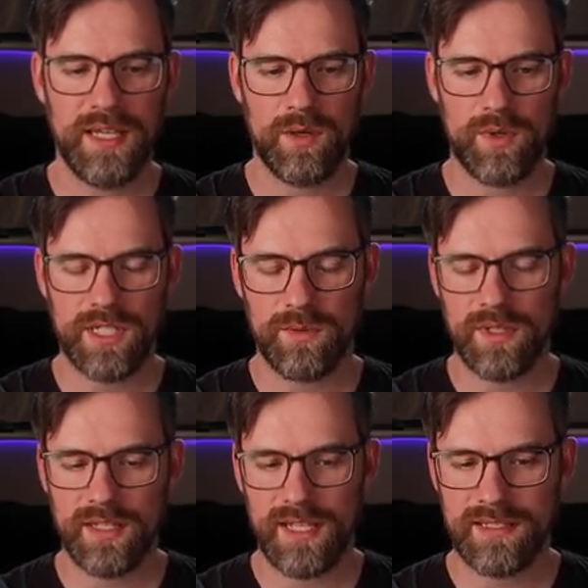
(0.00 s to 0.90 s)
which I
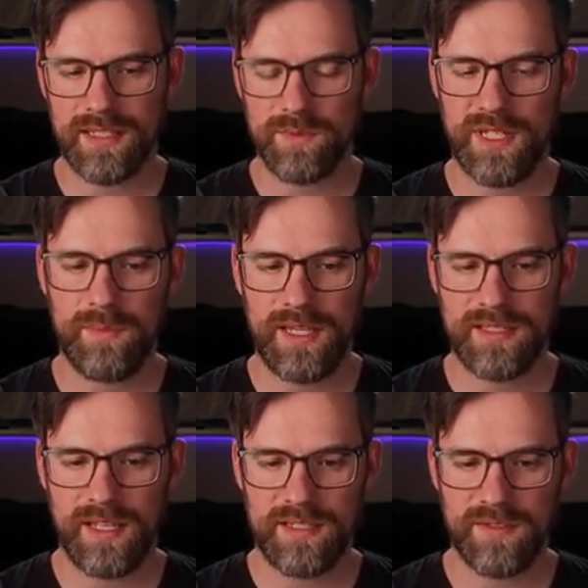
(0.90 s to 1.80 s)
realized doesn't really make
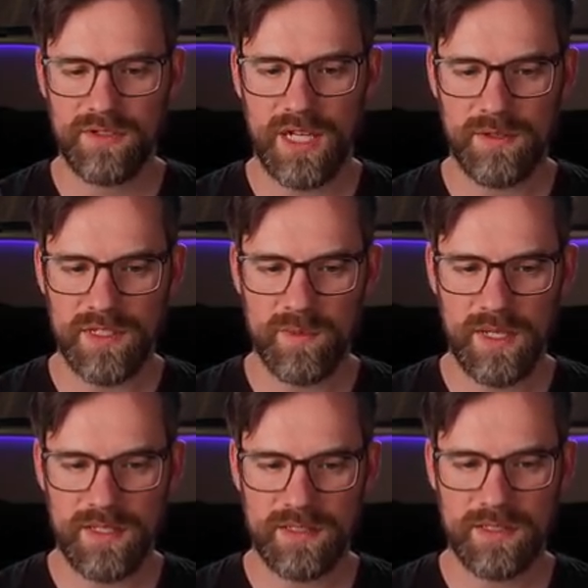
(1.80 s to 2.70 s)
sense if you're out in
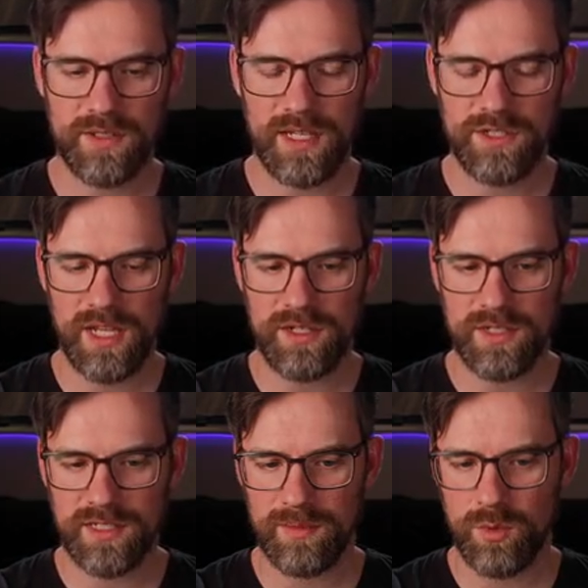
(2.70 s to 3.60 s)
space. So I changed
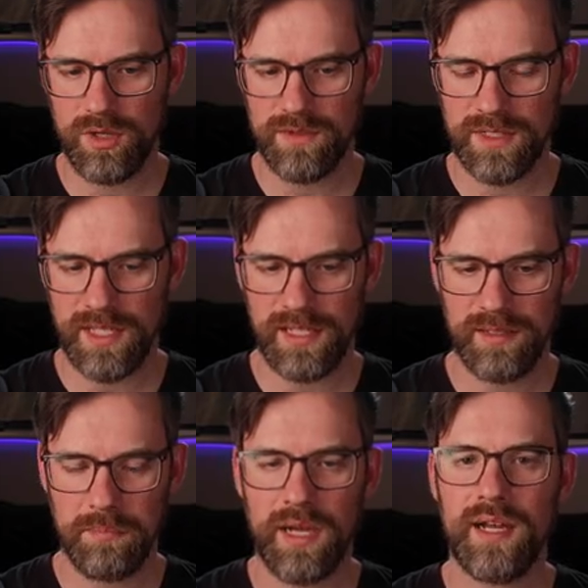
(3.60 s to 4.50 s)
it to more of just
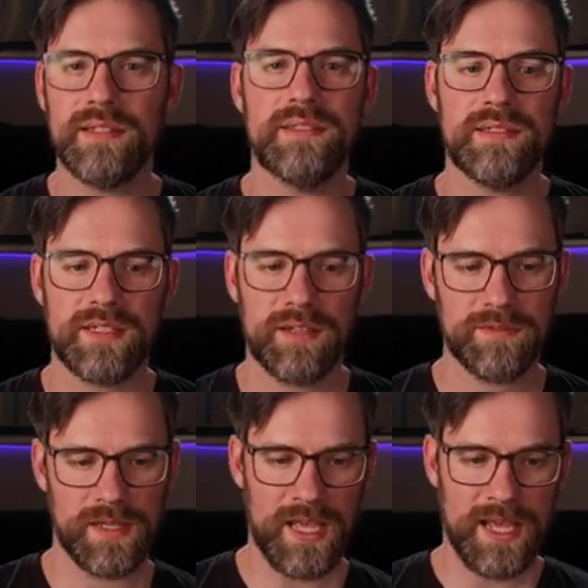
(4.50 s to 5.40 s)
like pods and stuff.
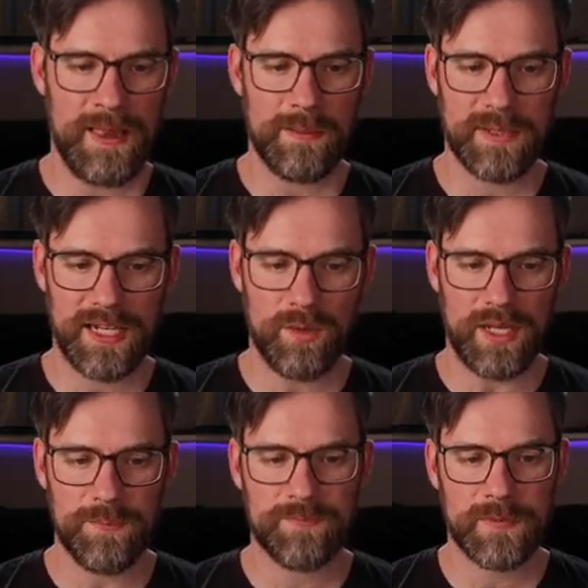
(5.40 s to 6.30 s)
But
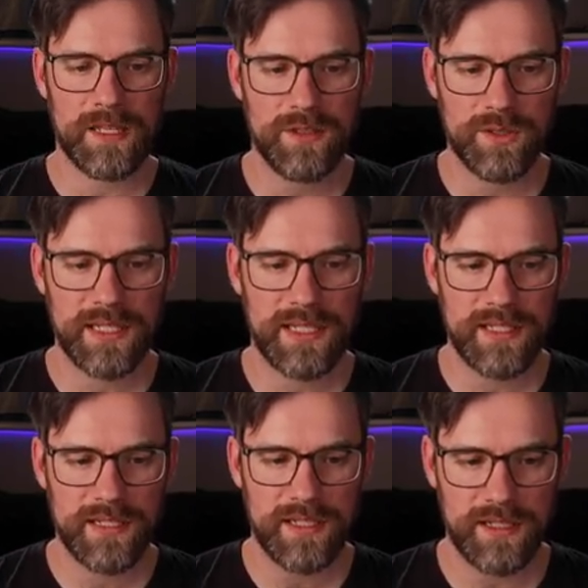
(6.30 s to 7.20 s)
anyway, looking
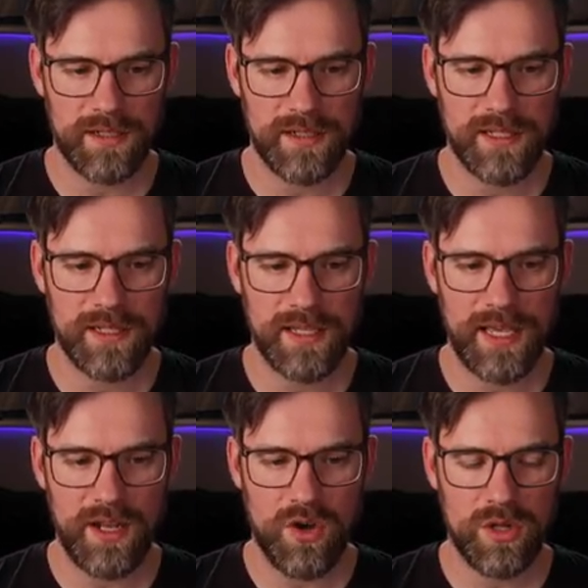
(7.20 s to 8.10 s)
in here
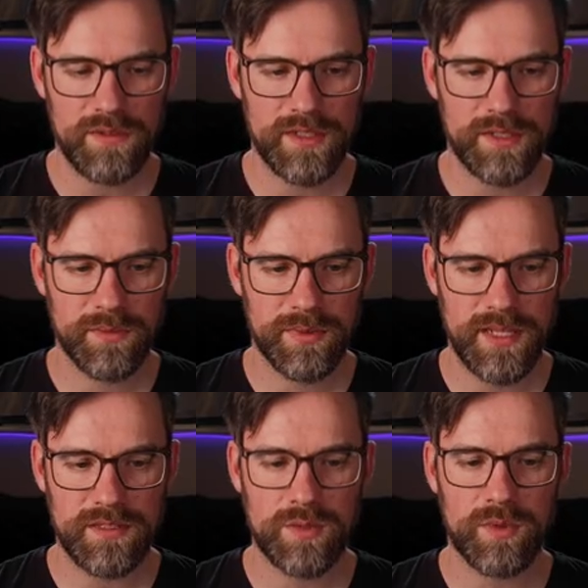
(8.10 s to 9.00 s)
at all of the different
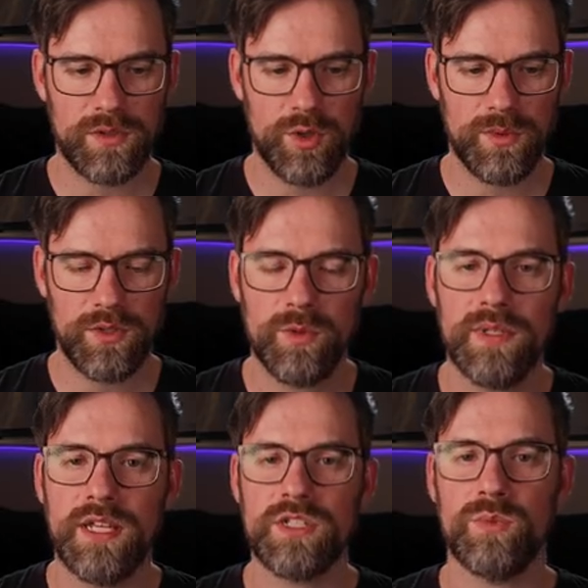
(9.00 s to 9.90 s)
places where global
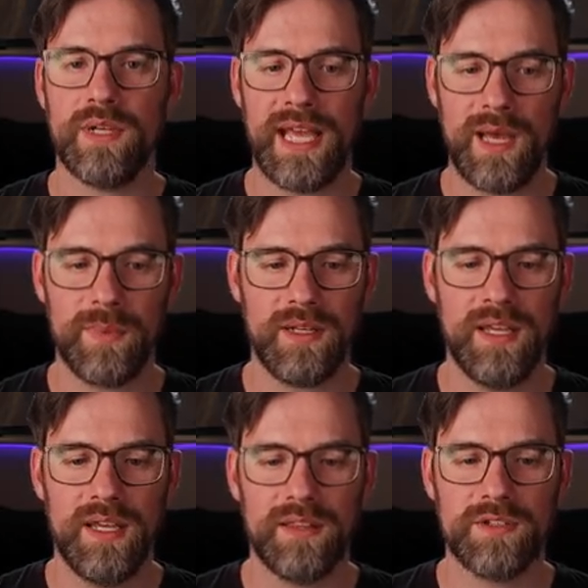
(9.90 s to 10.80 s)
illumination would happen,
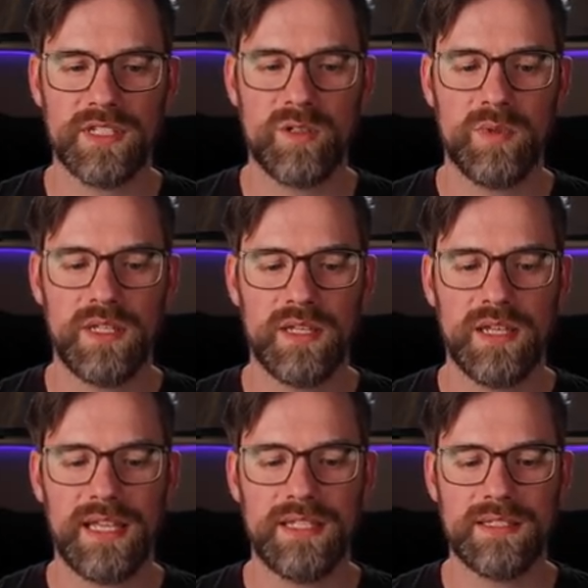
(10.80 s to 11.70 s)
there's going to be
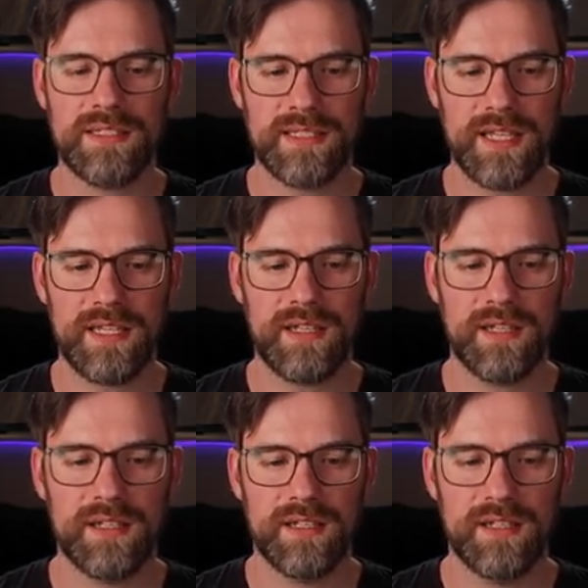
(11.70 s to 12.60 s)
insane
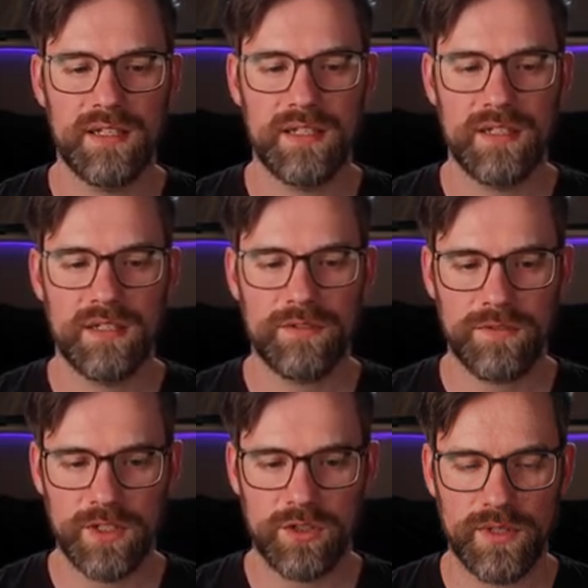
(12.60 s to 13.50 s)

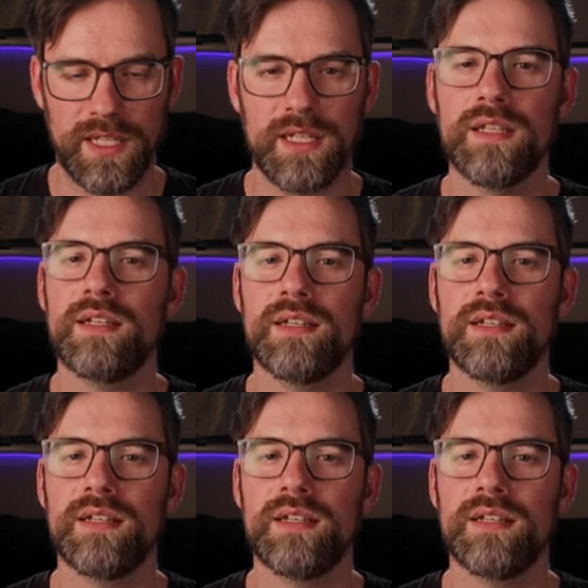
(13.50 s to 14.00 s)
flickering